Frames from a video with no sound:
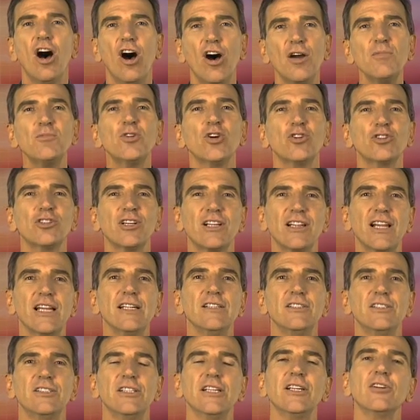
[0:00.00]
I'm Dr
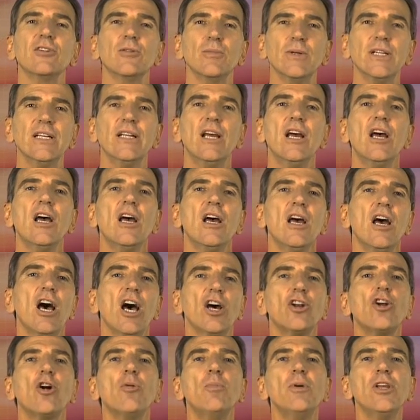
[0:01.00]
Glenn Singleman,
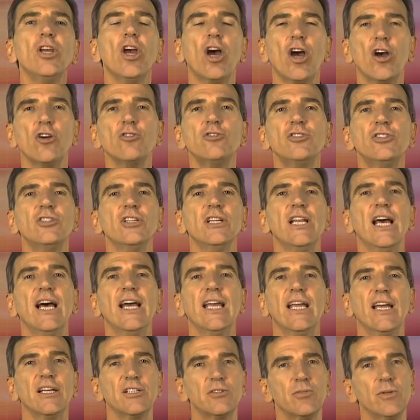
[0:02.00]
and I'll be your host
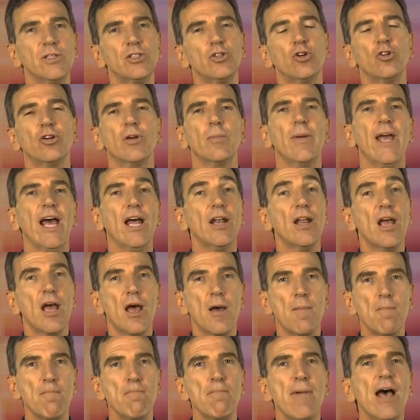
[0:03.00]
today as we talk about
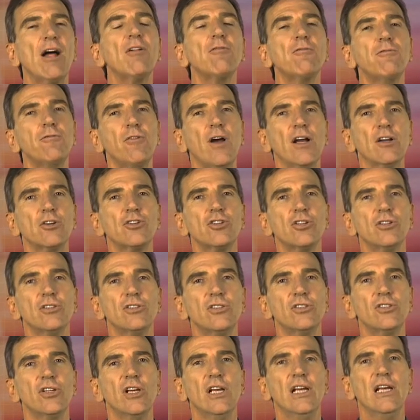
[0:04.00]

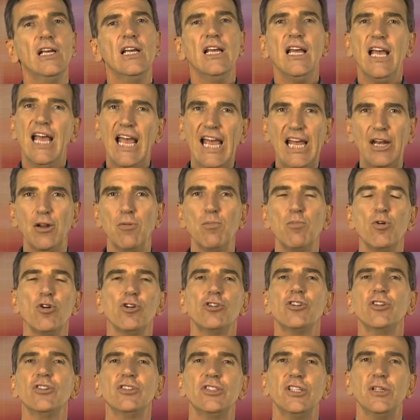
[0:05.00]
malfunctions and
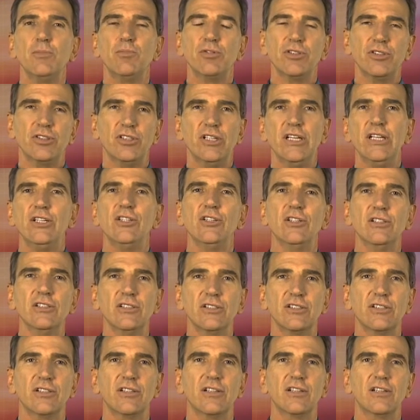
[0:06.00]
emergency
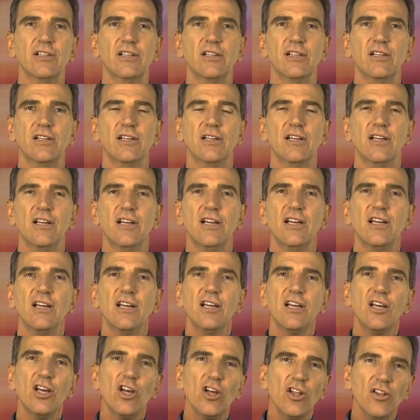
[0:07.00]
procedures.
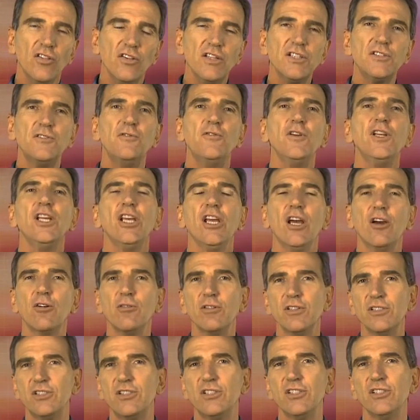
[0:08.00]
This video
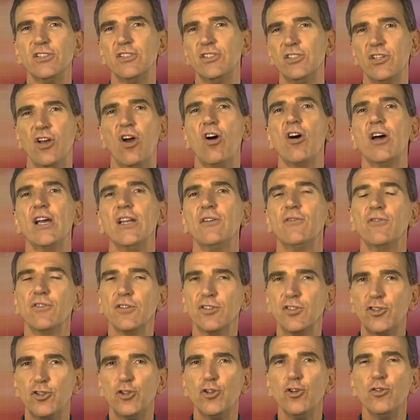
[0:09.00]
is designed
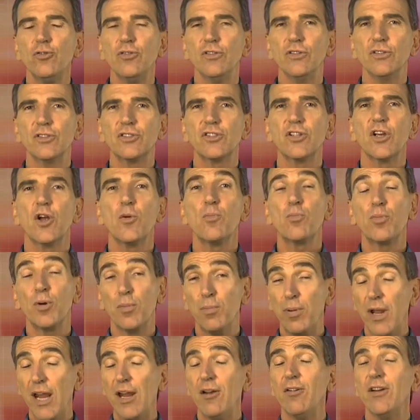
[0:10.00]
for students
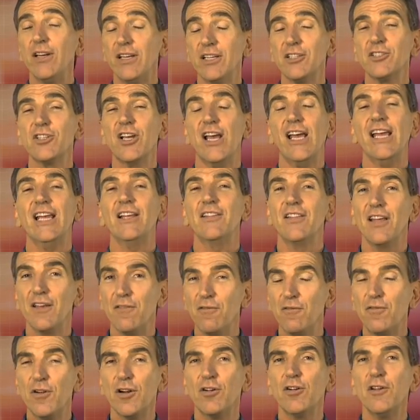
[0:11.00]
preparing to take
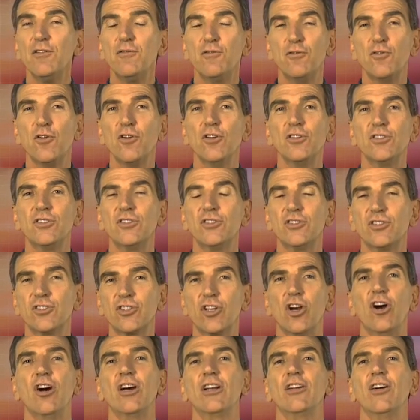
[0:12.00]
their very first
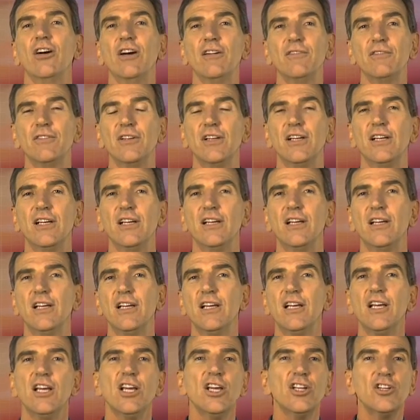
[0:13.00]
skydive
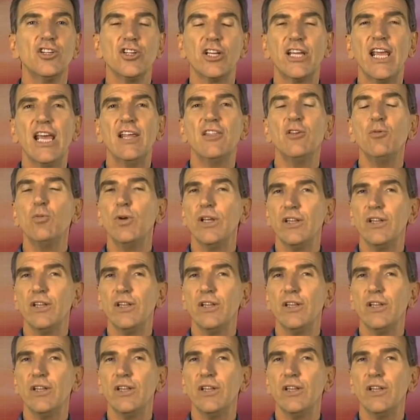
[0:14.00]
together